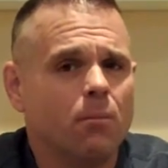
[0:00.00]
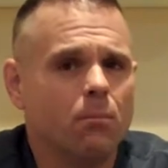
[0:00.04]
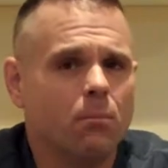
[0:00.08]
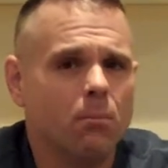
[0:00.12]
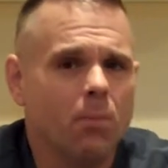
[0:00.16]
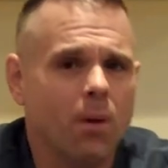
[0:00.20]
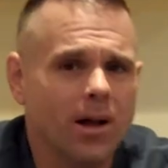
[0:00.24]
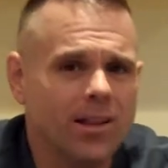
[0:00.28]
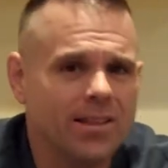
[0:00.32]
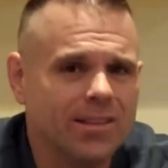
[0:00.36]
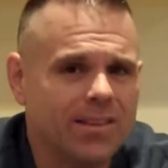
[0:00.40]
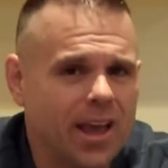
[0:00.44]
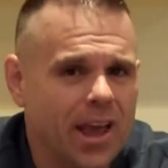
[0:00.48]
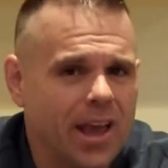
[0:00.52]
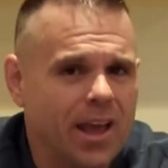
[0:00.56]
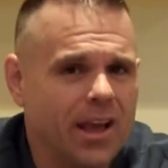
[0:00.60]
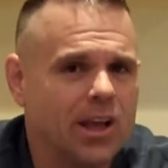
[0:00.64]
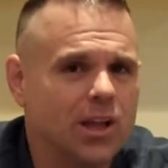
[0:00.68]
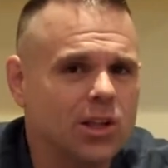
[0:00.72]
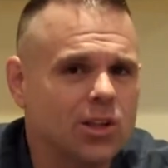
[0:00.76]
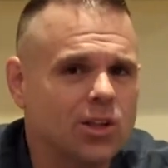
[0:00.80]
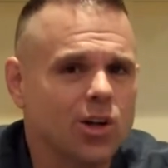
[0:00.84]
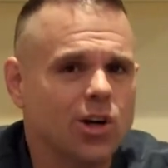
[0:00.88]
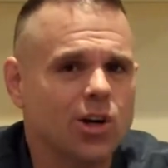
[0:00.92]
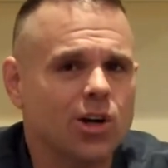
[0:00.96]
But take
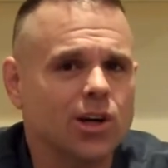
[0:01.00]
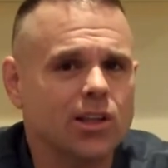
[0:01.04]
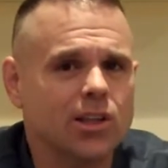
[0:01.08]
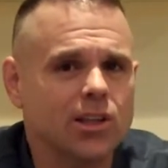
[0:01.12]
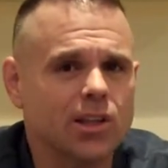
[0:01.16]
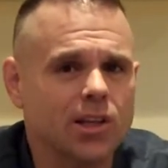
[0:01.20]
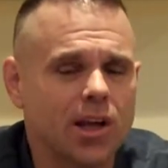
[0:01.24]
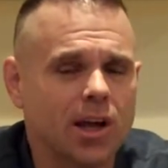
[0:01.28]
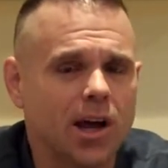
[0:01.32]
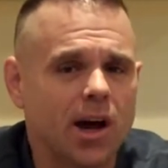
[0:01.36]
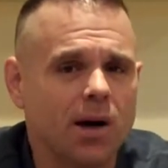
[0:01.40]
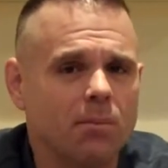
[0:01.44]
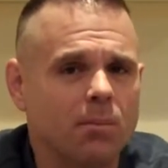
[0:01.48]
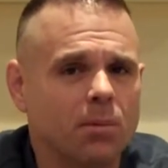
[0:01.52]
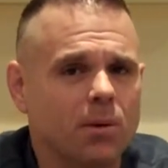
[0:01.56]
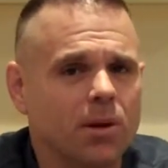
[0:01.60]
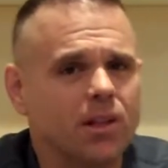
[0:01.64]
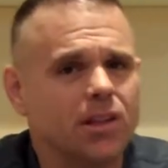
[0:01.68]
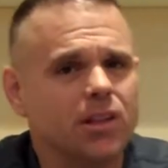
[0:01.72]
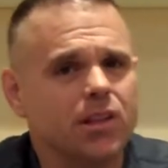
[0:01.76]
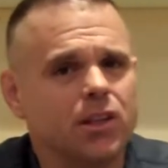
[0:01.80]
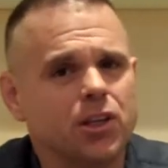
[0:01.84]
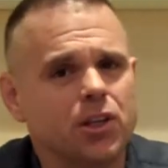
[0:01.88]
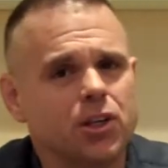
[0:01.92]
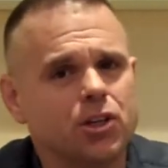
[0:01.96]
a look at the company,
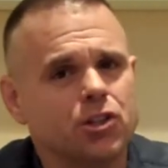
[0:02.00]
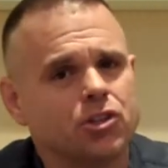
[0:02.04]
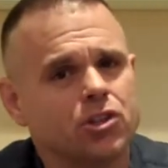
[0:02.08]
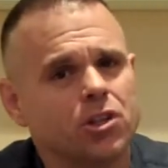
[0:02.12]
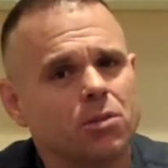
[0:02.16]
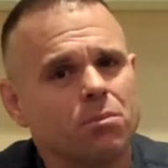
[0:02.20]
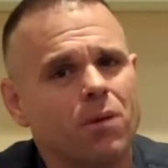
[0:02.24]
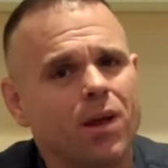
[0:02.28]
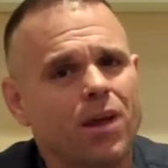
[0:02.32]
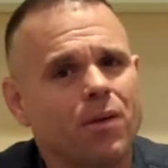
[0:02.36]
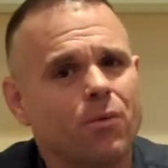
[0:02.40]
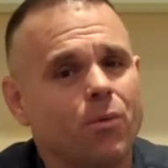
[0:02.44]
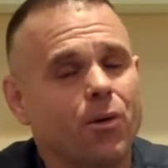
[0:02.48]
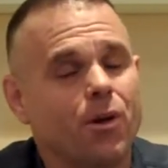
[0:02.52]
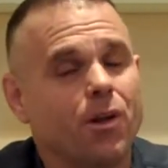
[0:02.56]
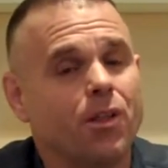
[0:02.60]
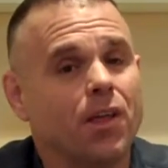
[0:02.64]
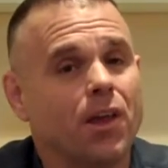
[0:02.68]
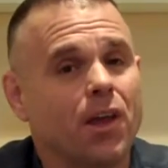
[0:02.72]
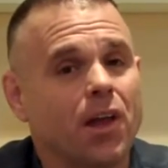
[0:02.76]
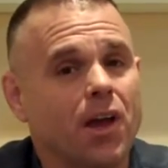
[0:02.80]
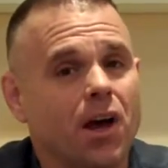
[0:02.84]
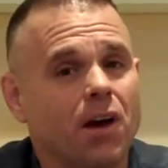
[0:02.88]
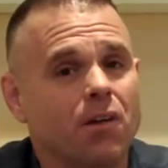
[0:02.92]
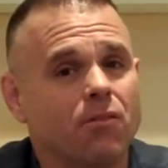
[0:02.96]
the leadership, and where
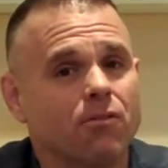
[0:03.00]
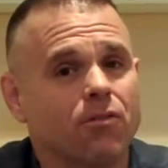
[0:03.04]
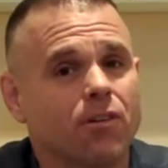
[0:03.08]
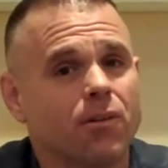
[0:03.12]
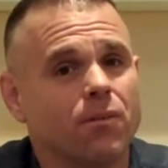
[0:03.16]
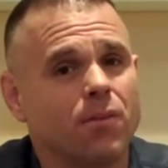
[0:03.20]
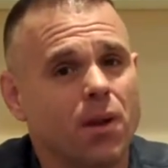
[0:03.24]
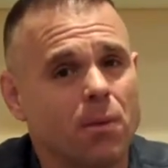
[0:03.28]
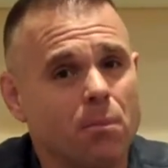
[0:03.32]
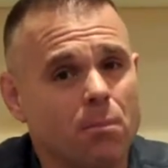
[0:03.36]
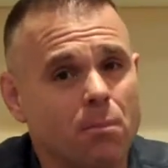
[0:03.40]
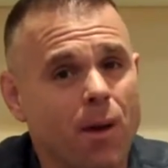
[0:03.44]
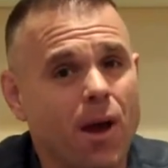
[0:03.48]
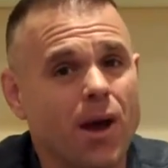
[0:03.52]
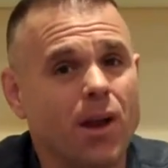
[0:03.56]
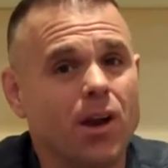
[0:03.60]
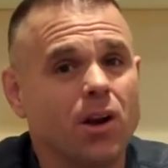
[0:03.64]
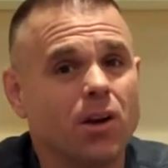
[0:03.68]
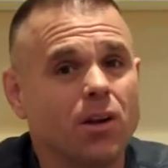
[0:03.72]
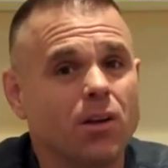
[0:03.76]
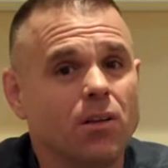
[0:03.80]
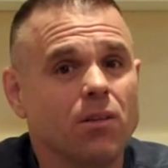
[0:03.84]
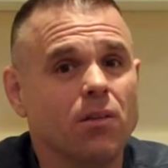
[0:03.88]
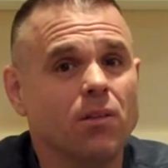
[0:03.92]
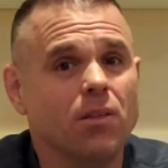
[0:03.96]
they come from. They
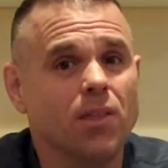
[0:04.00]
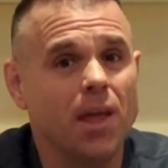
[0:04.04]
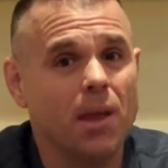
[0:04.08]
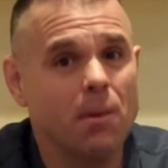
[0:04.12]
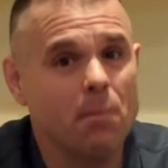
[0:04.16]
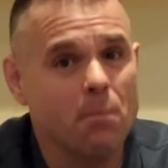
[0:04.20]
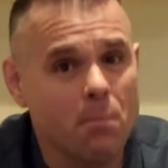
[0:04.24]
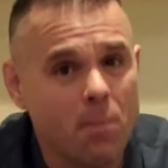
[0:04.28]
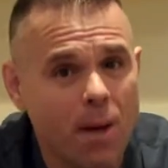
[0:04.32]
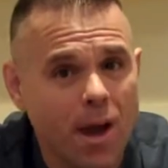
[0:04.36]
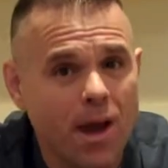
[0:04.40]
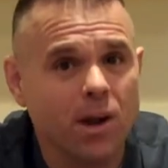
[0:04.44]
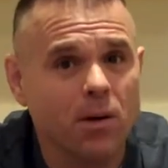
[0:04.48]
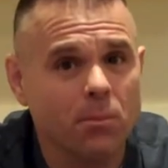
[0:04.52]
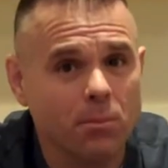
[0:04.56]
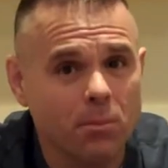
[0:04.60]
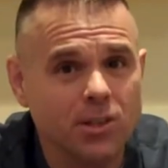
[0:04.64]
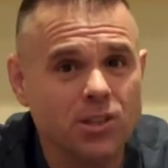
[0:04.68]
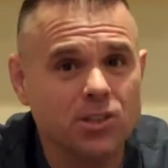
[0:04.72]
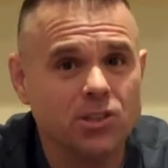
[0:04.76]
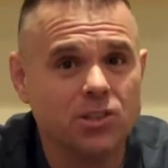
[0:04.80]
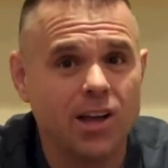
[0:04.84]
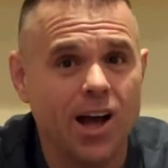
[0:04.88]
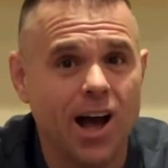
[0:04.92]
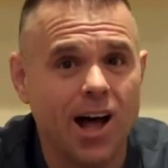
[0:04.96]
better, they better be
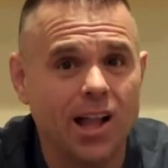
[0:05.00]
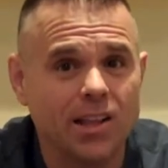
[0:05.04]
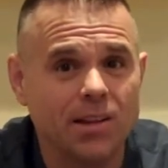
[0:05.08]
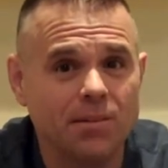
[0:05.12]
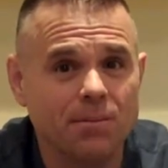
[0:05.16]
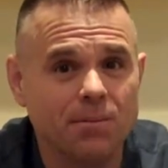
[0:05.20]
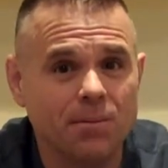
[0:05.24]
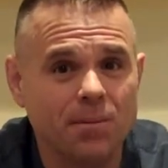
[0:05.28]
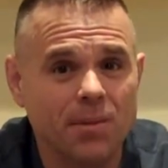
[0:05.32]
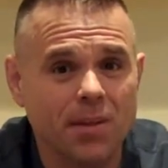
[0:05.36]
solid.